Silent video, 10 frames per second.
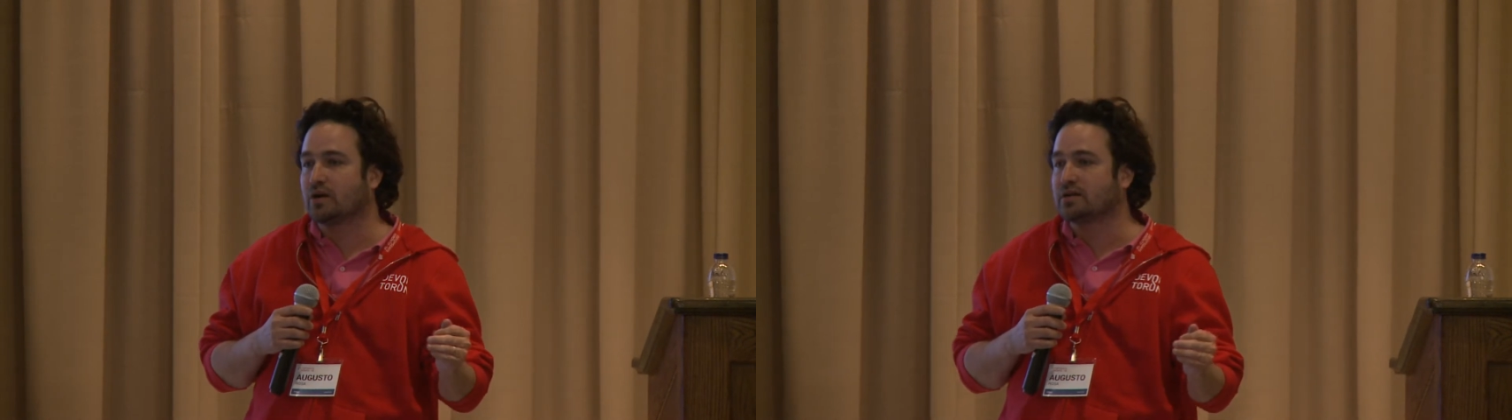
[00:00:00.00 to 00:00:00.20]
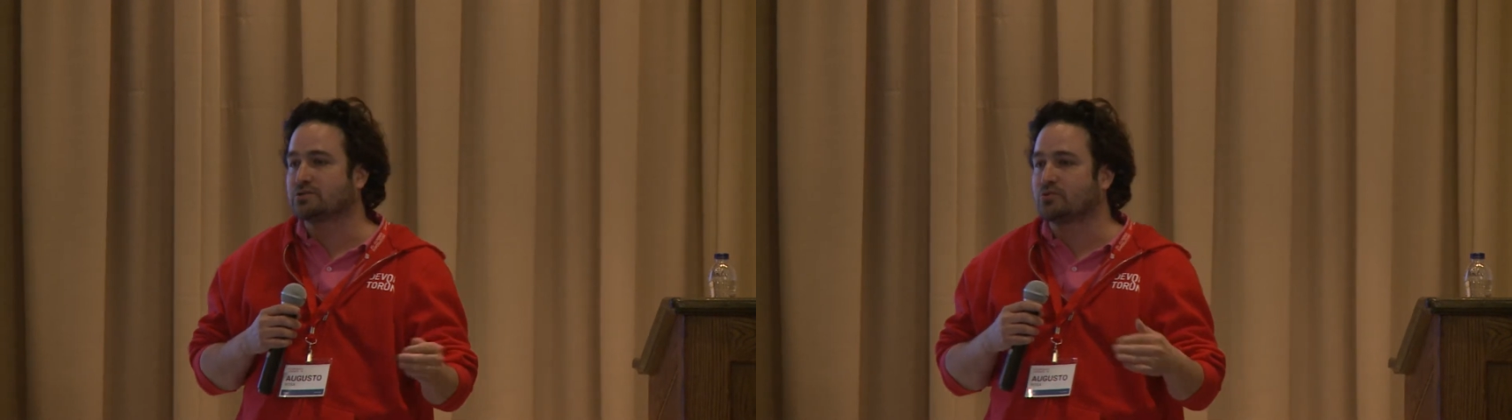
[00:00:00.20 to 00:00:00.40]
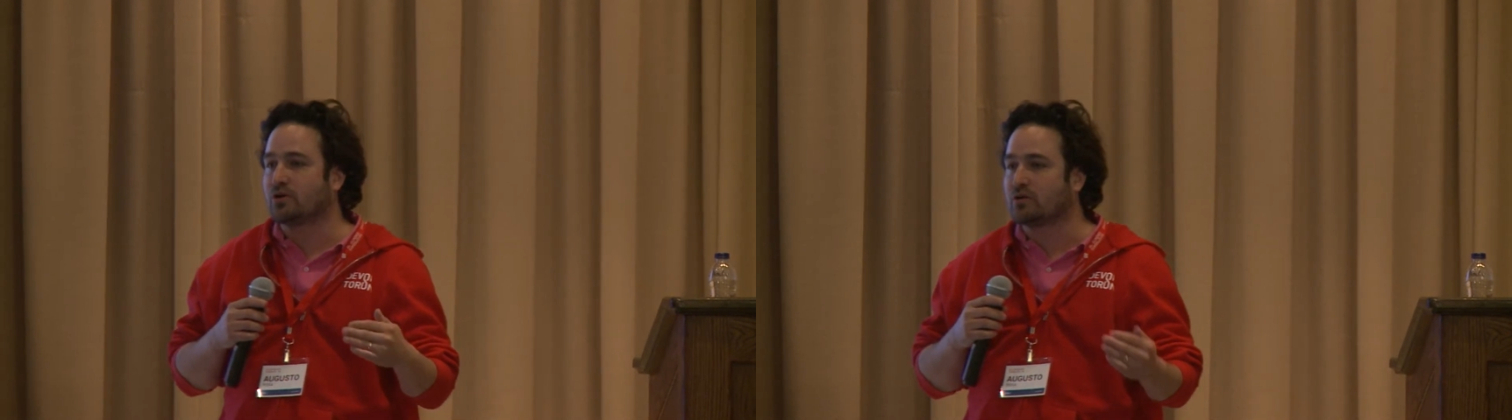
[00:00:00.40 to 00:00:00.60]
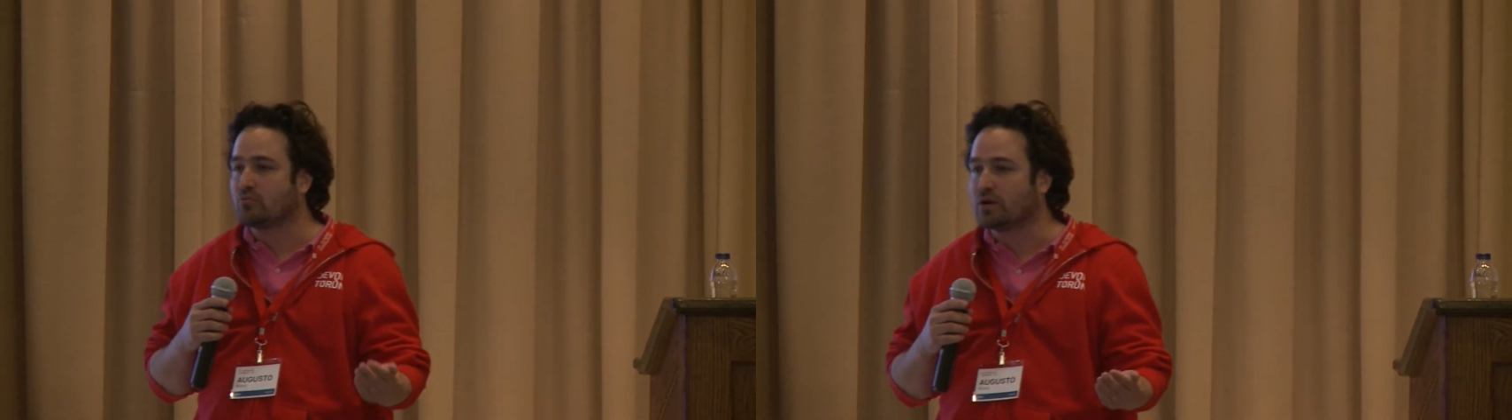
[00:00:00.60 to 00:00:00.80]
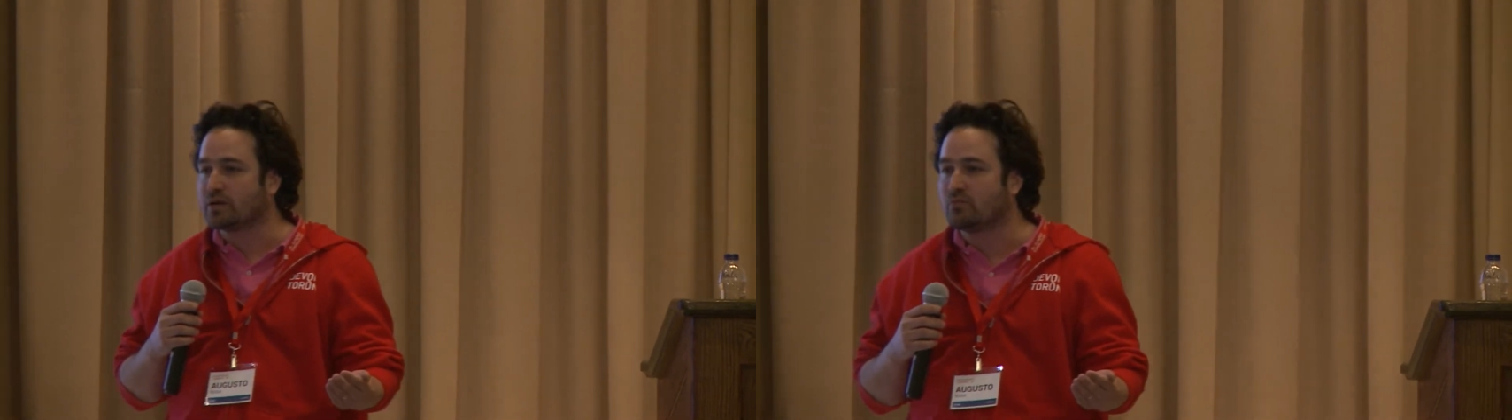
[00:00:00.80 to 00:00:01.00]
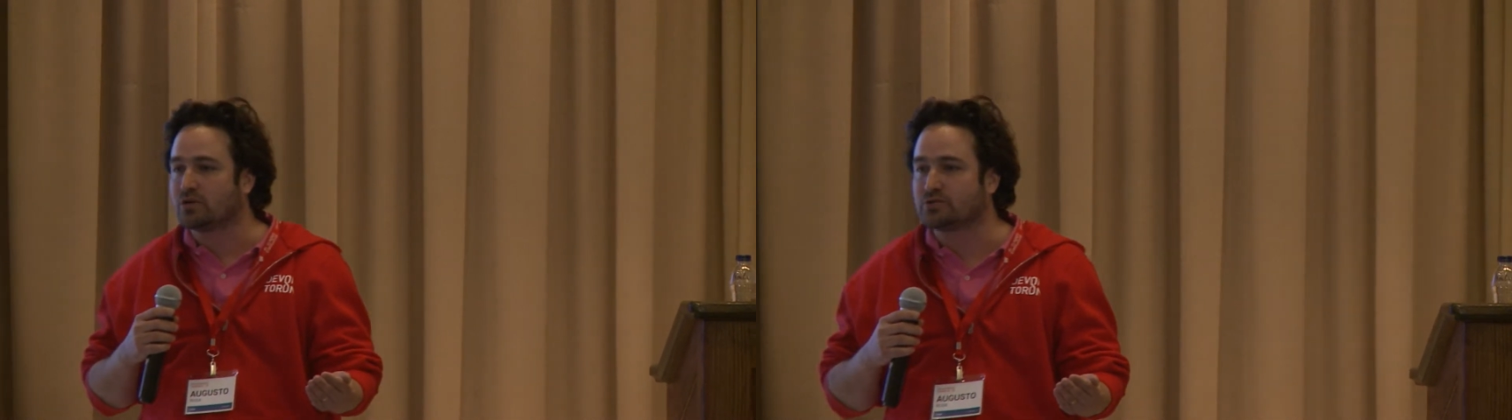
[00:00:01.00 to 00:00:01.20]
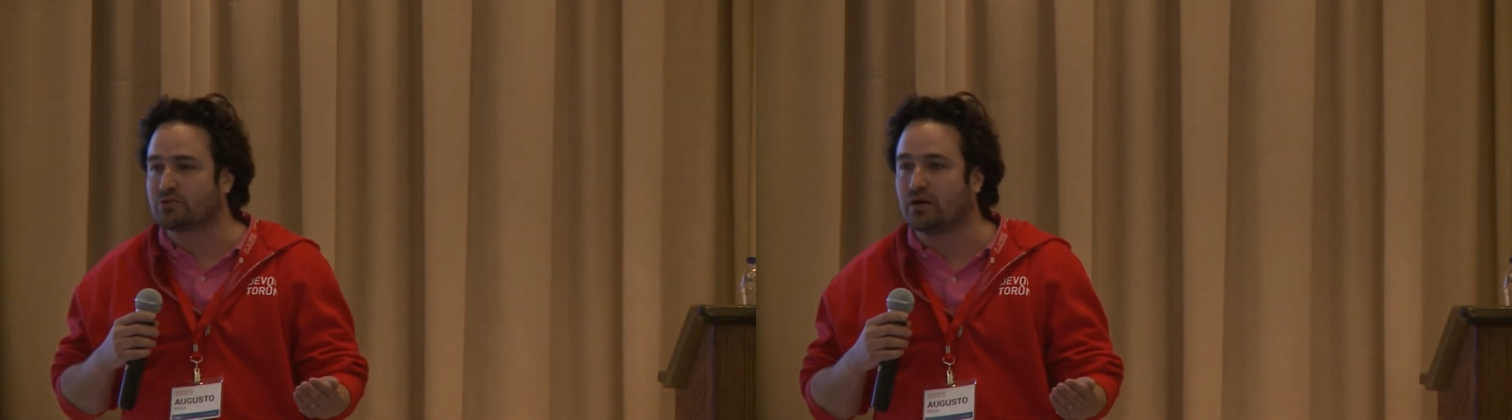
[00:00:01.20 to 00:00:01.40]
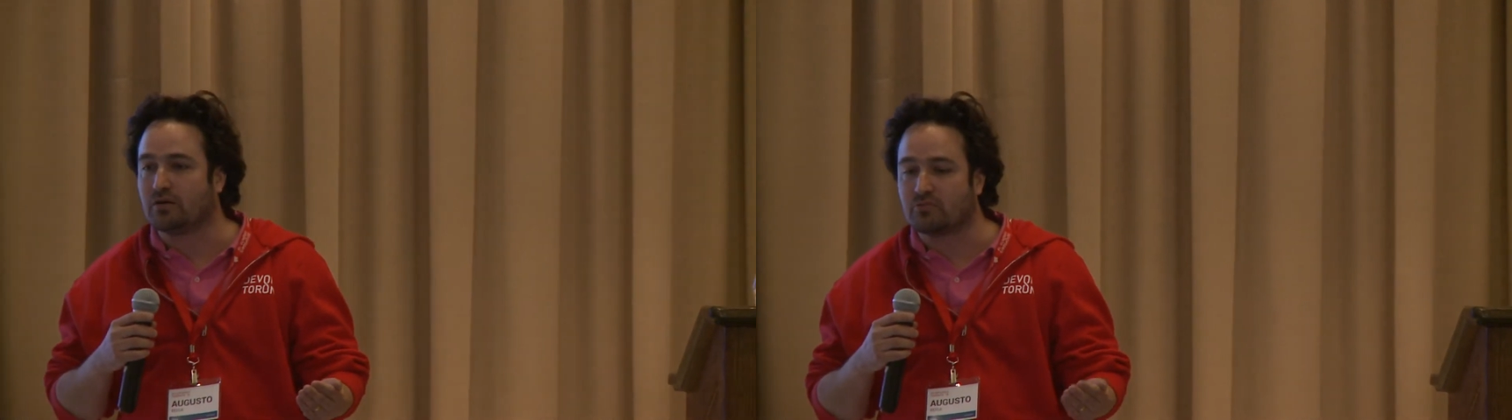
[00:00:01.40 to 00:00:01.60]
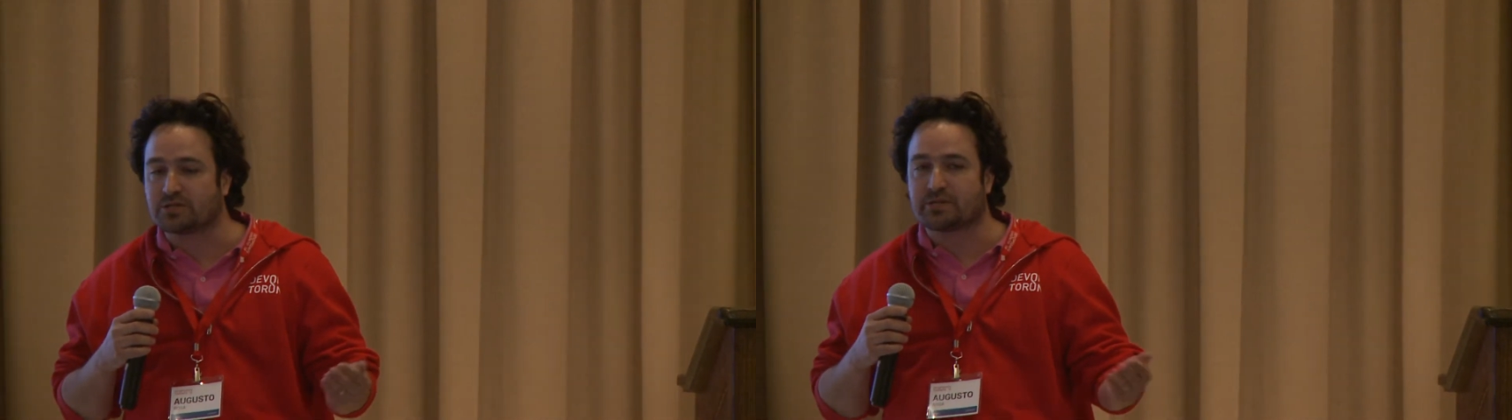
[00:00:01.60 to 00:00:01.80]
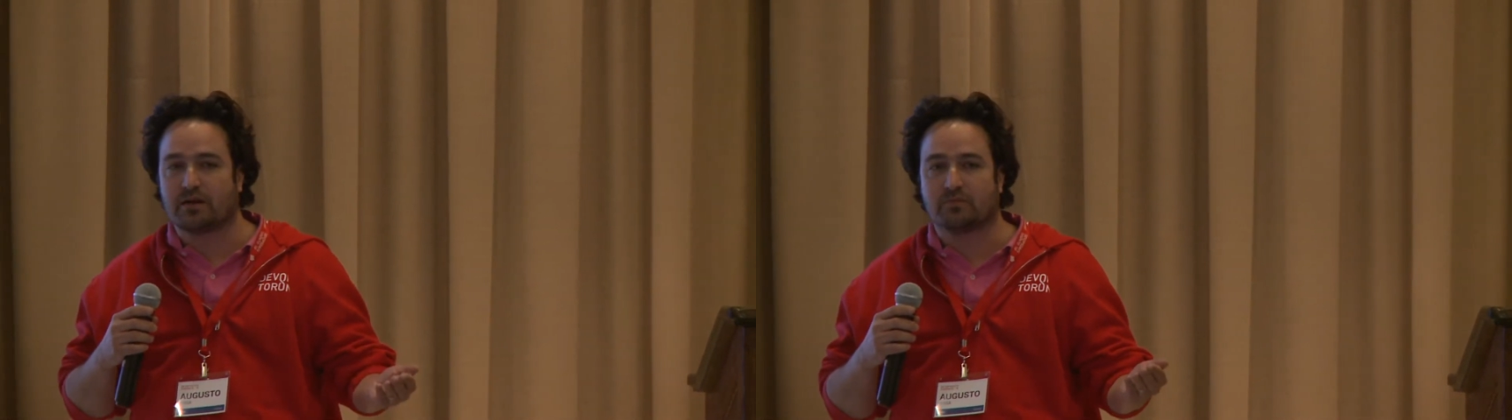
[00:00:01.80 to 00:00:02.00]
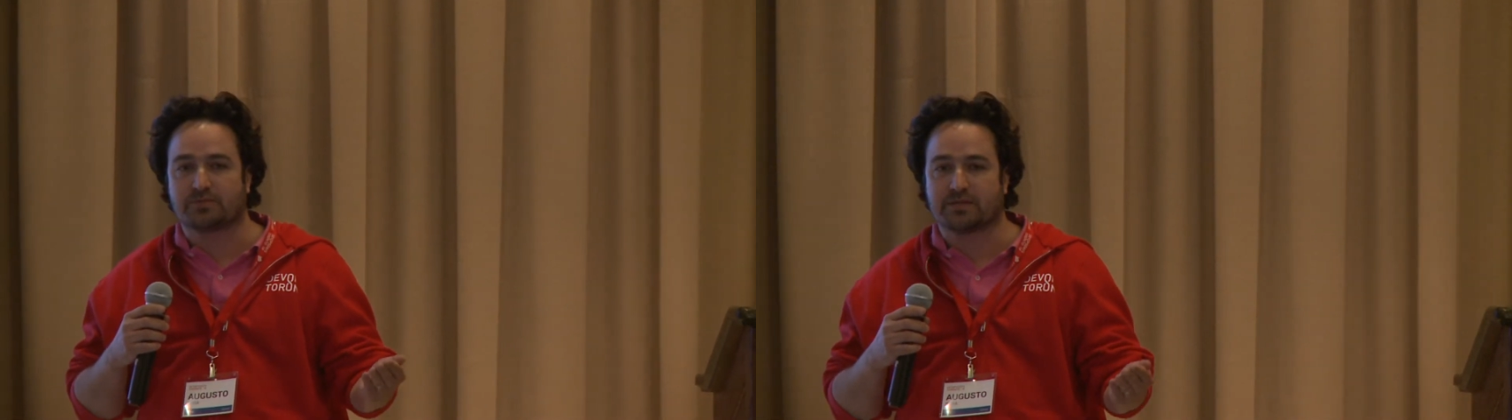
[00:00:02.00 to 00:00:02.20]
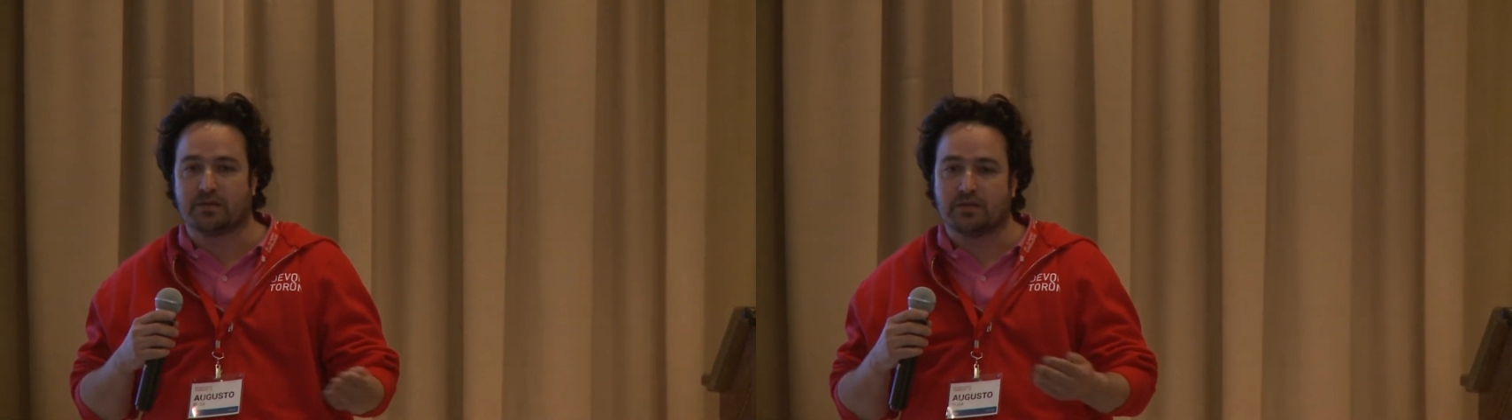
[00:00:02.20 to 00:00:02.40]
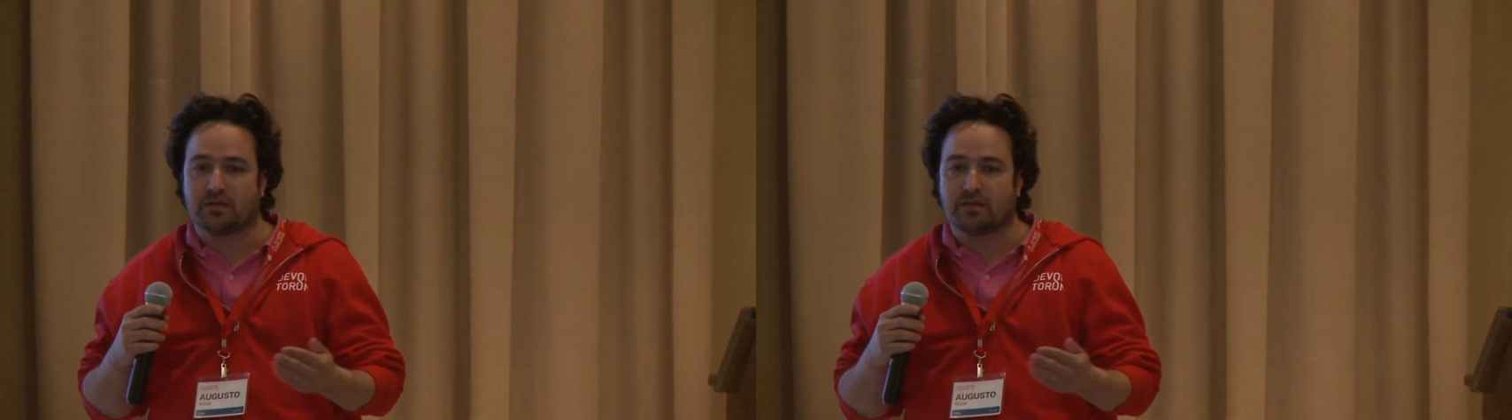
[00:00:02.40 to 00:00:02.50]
one in Toronto, one in Montreal, which helps.